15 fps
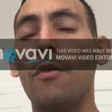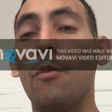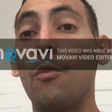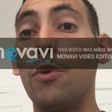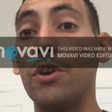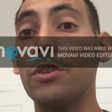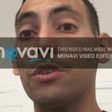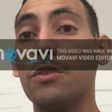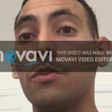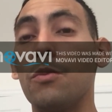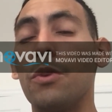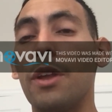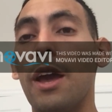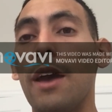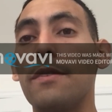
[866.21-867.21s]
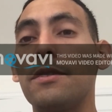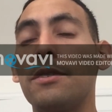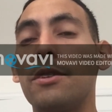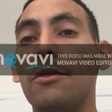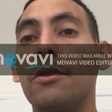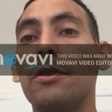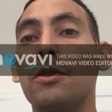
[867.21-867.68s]
which would have
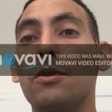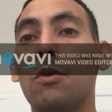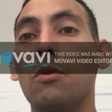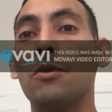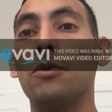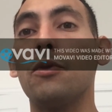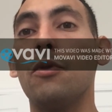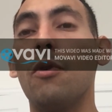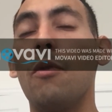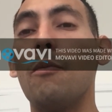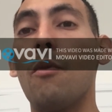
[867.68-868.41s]
serious social and